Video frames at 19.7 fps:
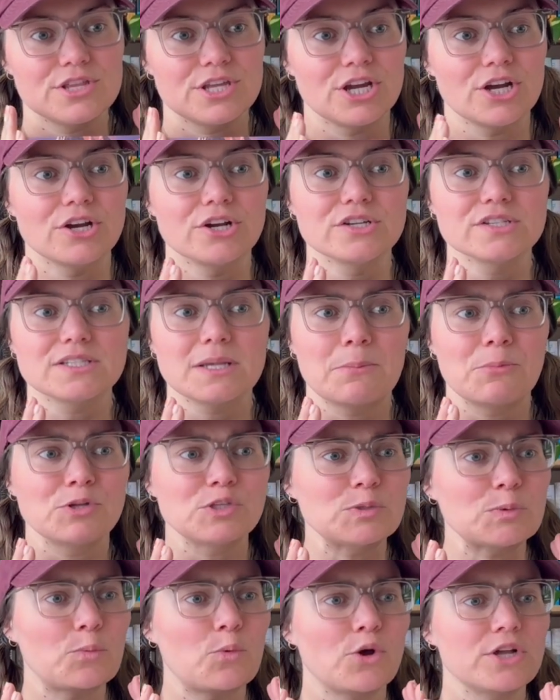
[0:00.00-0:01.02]
There's
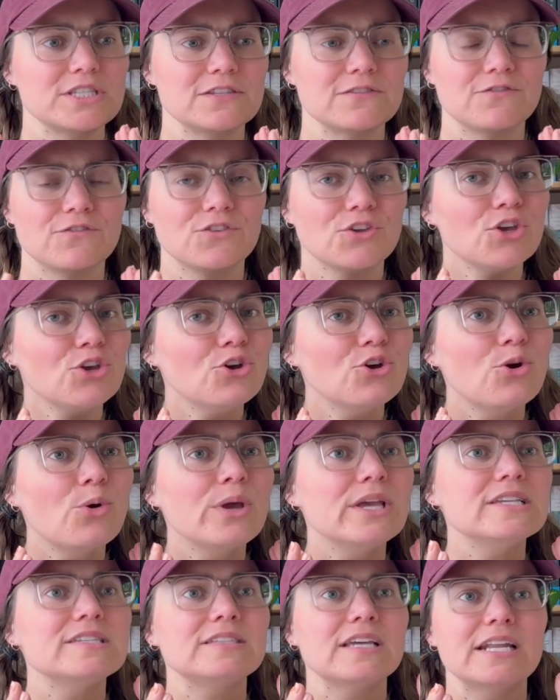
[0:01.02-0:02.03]
multiple points of view.
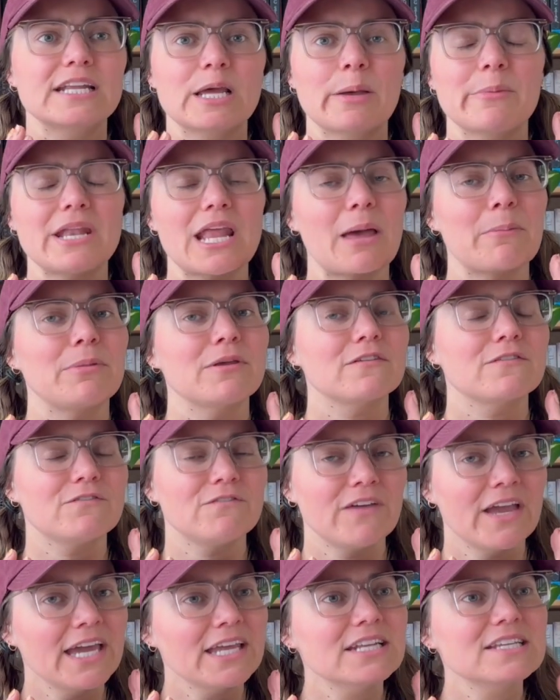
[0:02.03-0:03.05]
He's setting up an epic
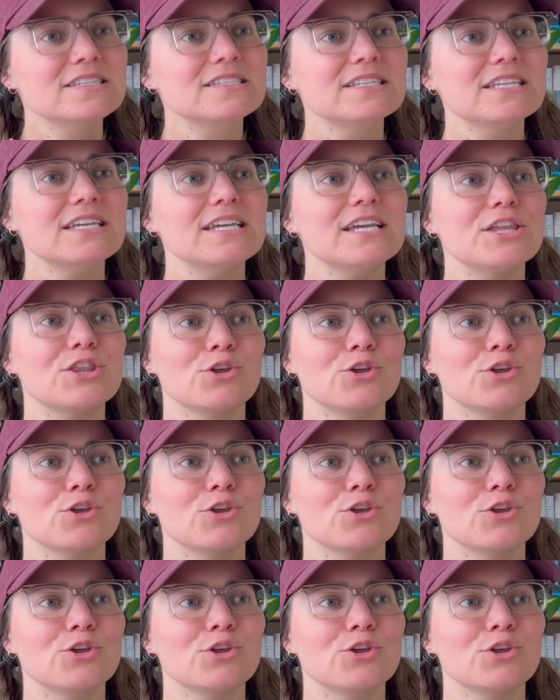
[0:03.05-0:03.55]
fantasy.